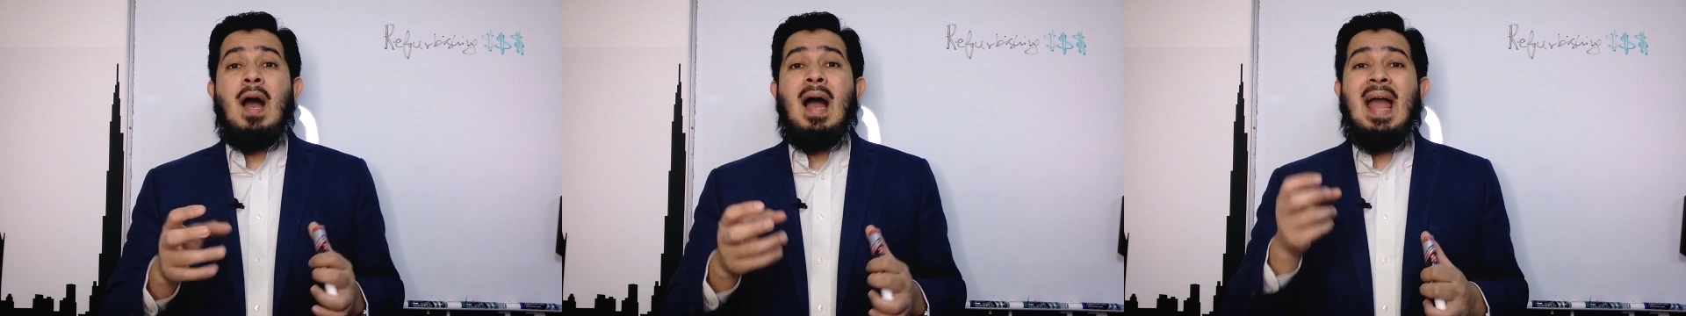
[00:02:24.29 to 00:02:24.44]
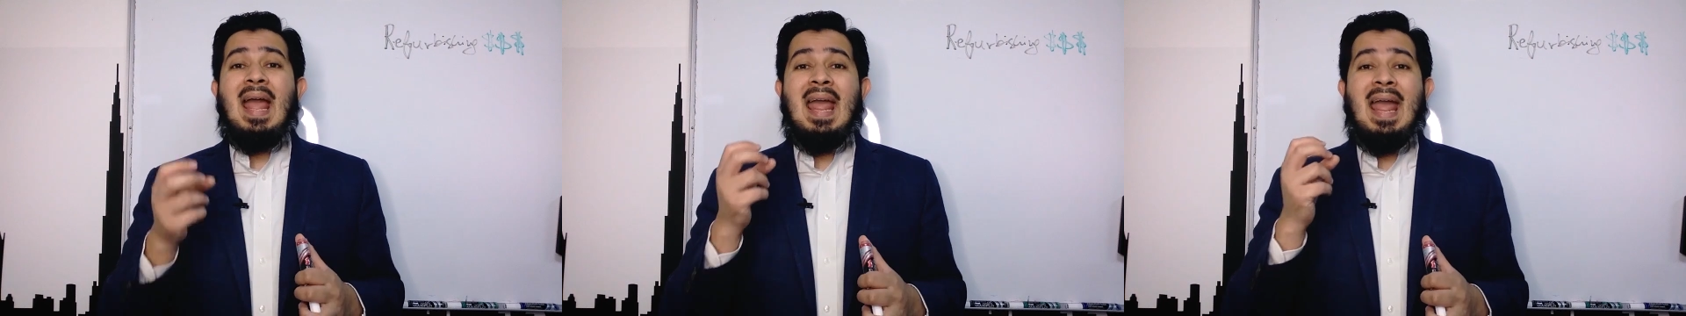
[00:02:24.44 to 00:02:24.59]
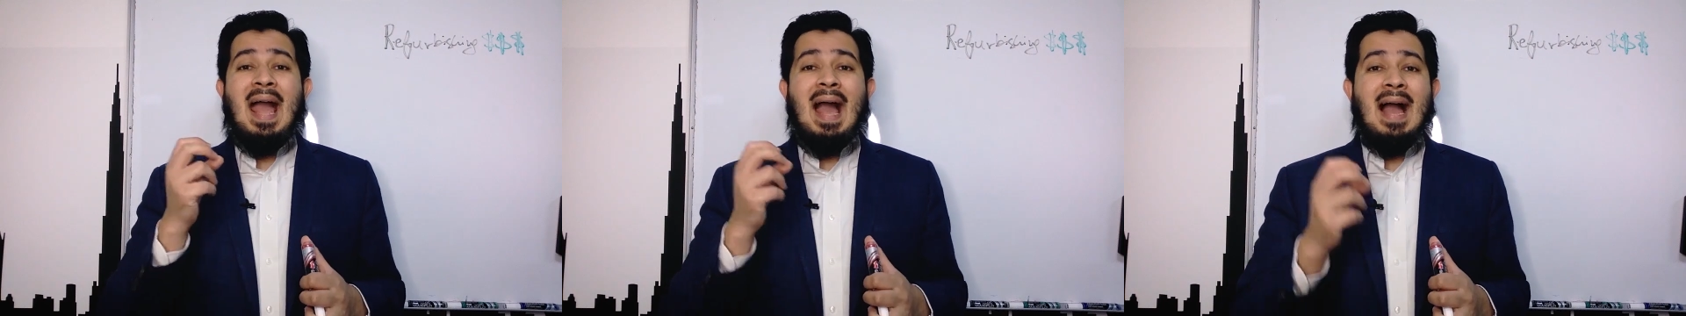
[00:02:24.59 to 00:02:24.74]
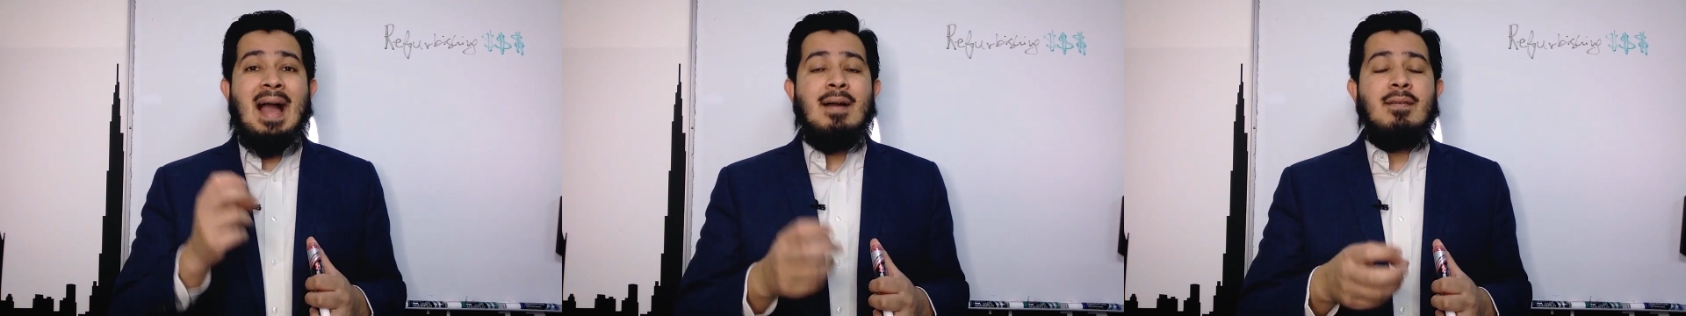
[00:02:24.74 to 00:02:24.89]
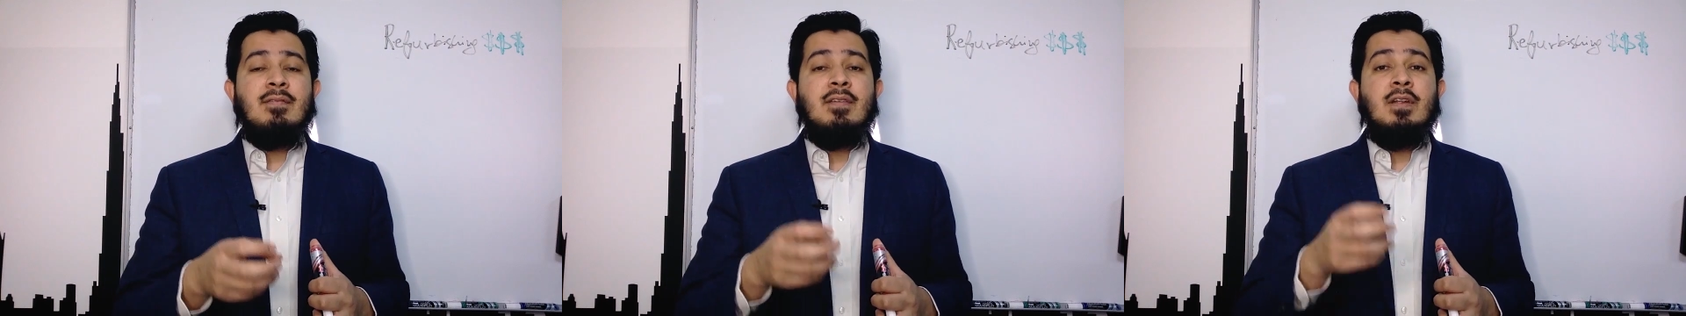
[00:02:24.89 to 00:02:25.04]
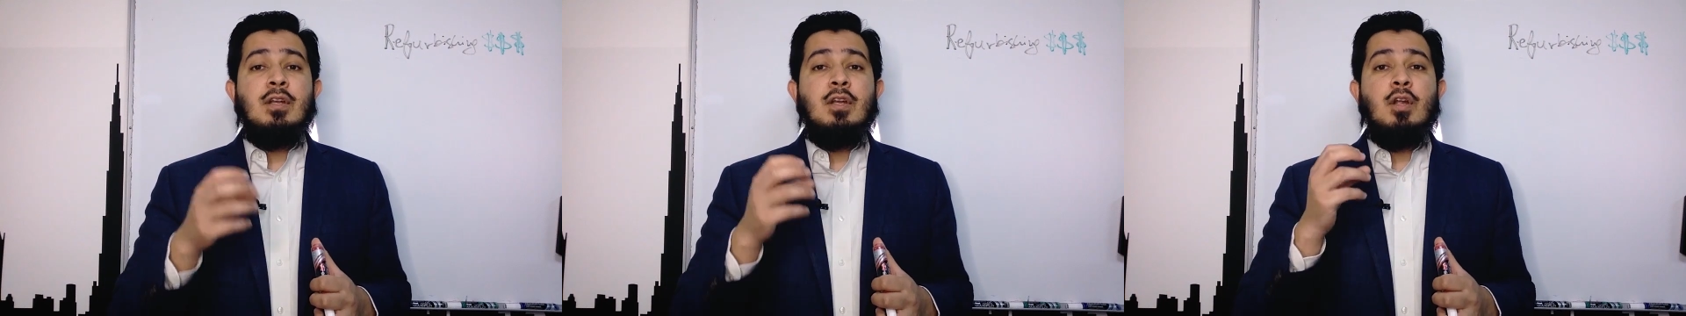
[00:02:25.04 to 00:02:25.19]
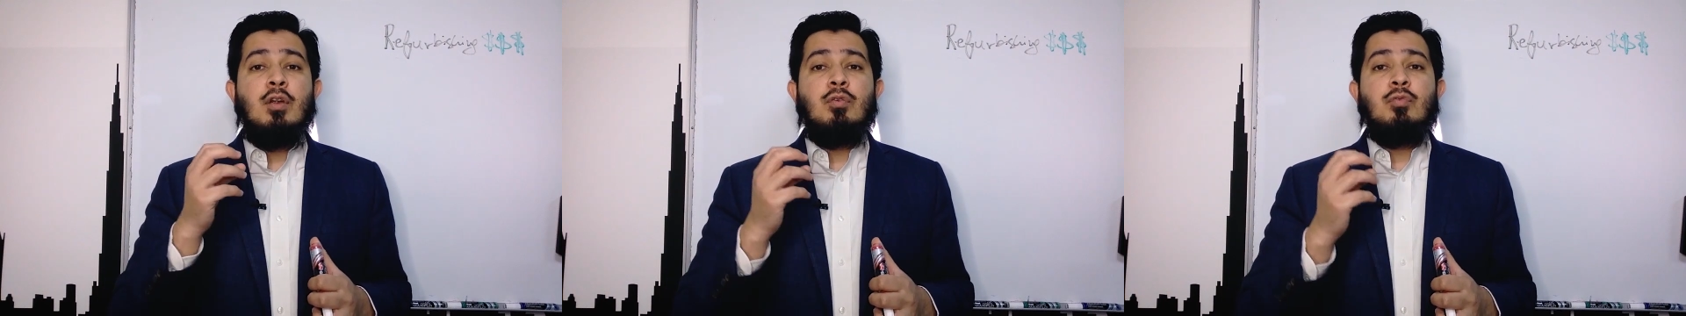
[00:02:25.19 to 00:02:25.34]
I
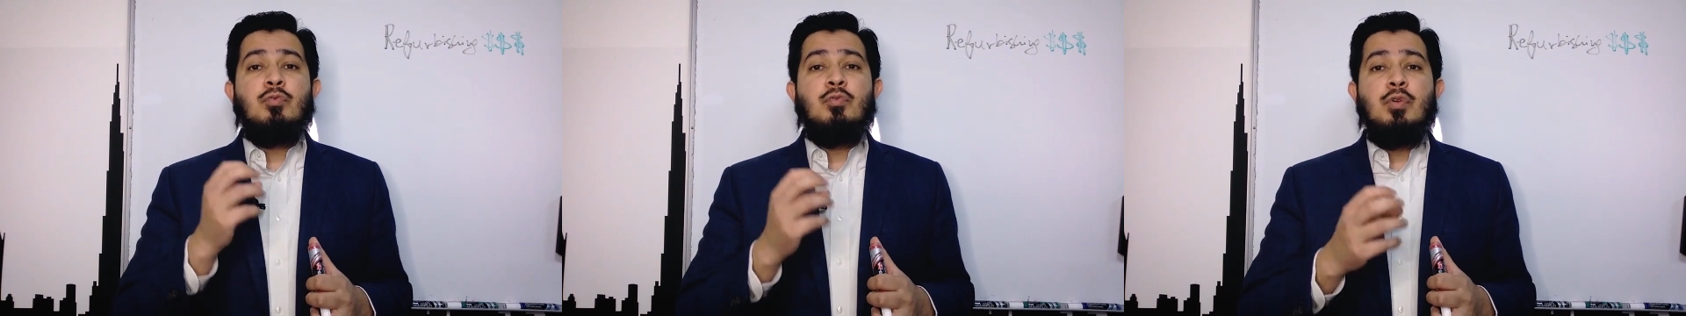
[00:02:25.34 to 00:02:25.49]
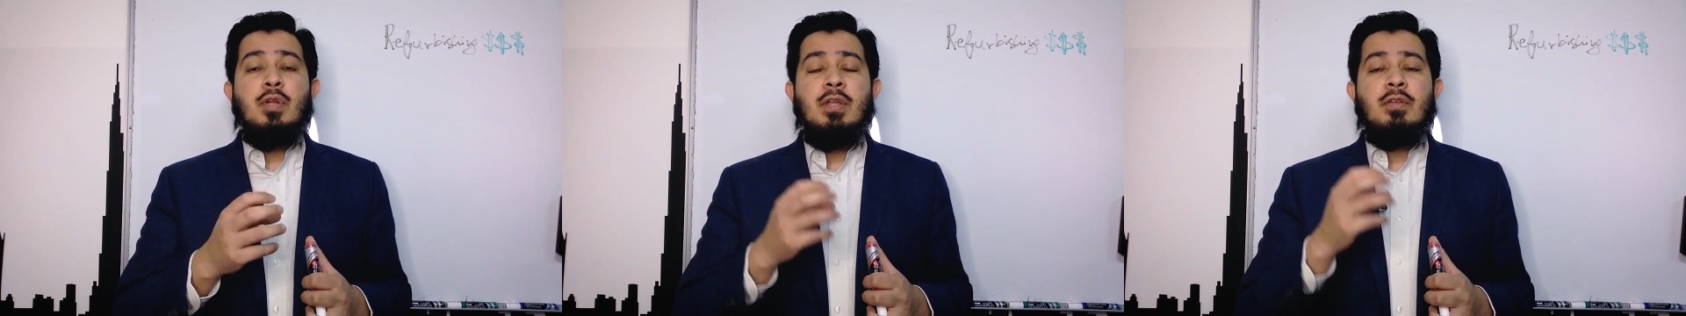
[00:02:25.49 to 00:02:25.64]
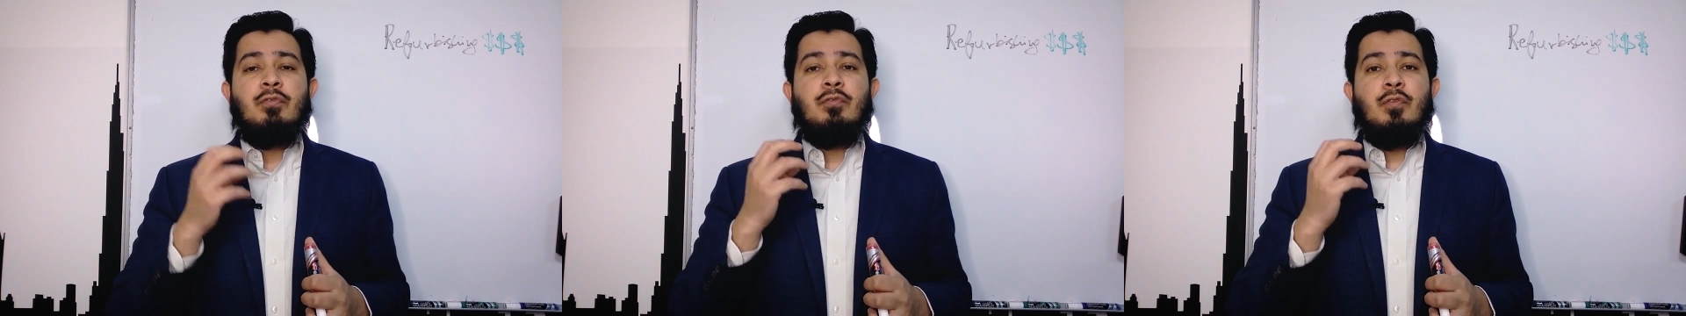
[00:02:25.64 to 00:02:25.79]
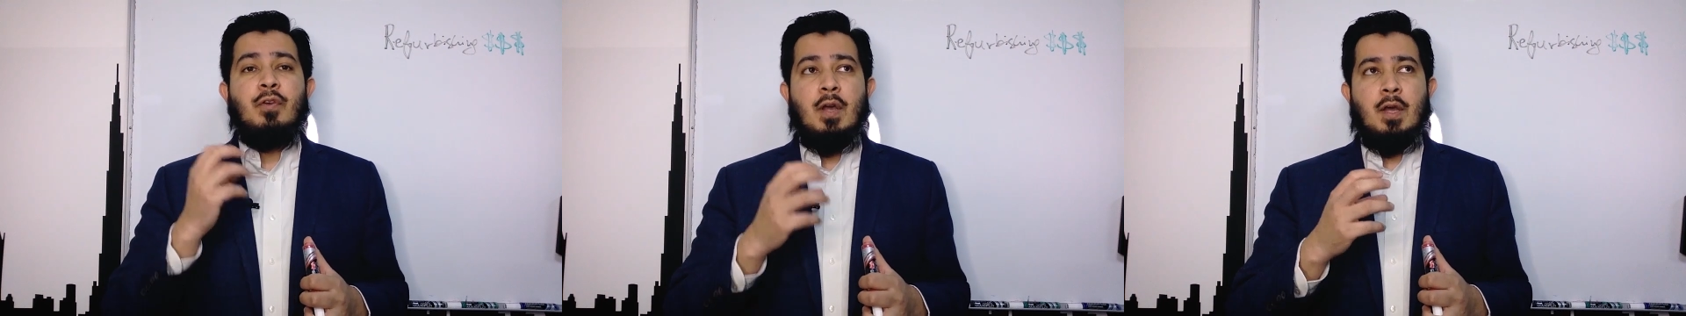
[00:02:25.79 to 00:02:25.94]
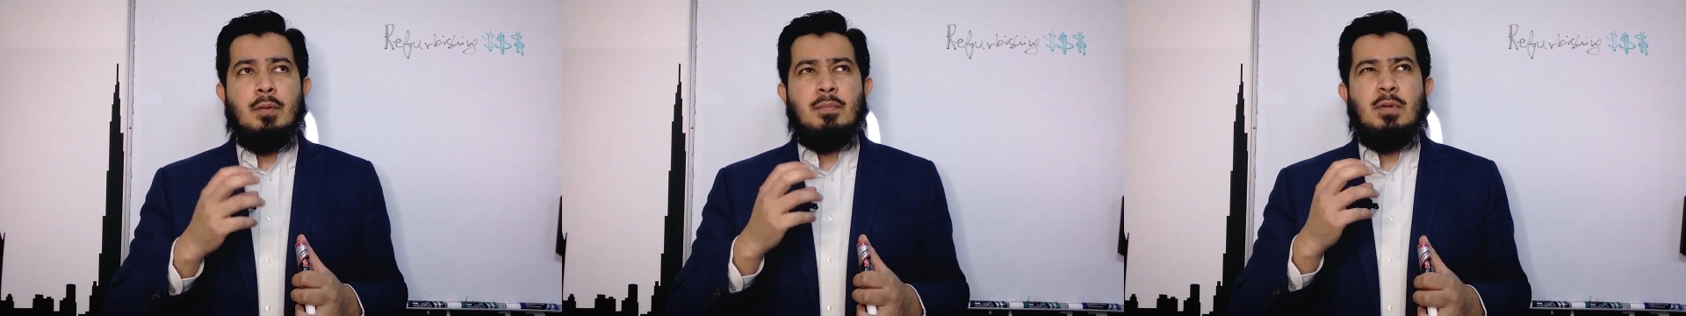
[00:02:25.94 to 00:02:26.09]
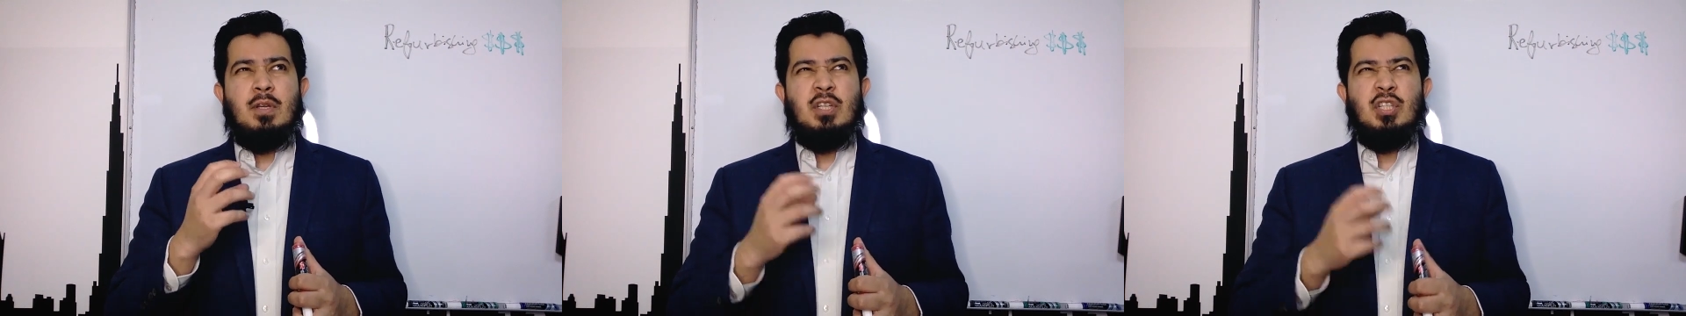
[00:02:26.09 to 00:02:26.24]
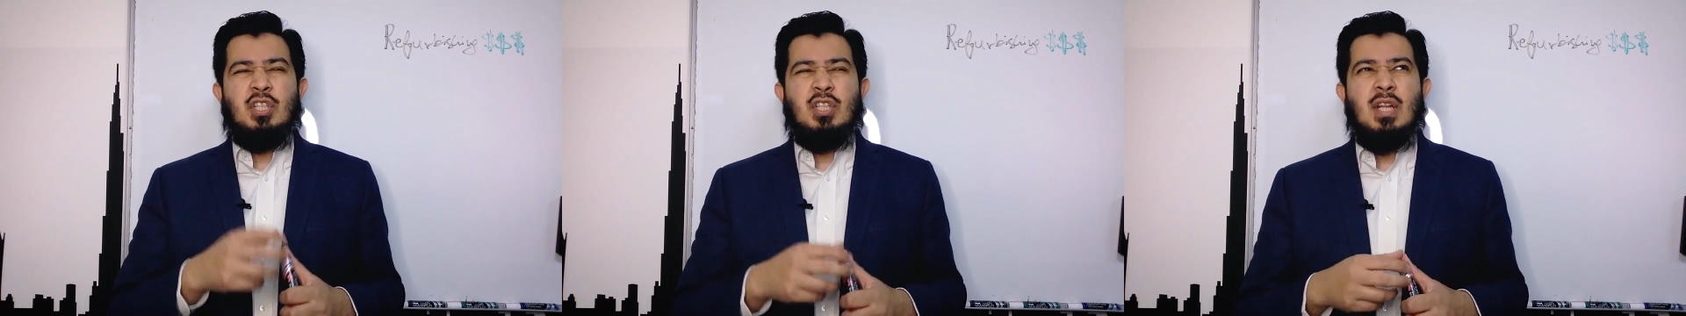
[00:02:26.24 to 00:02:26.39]
haven't
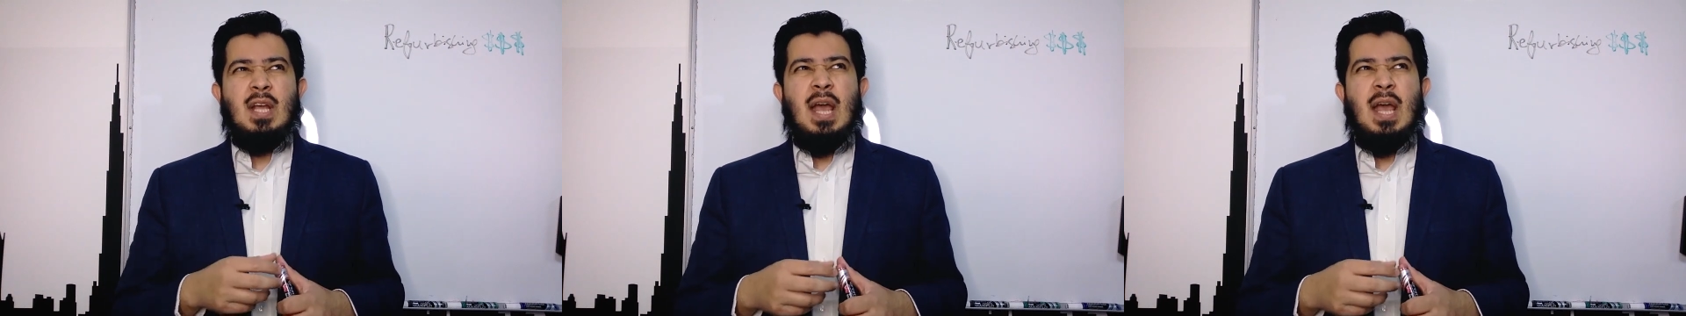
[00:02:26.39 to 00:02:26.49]
refurbished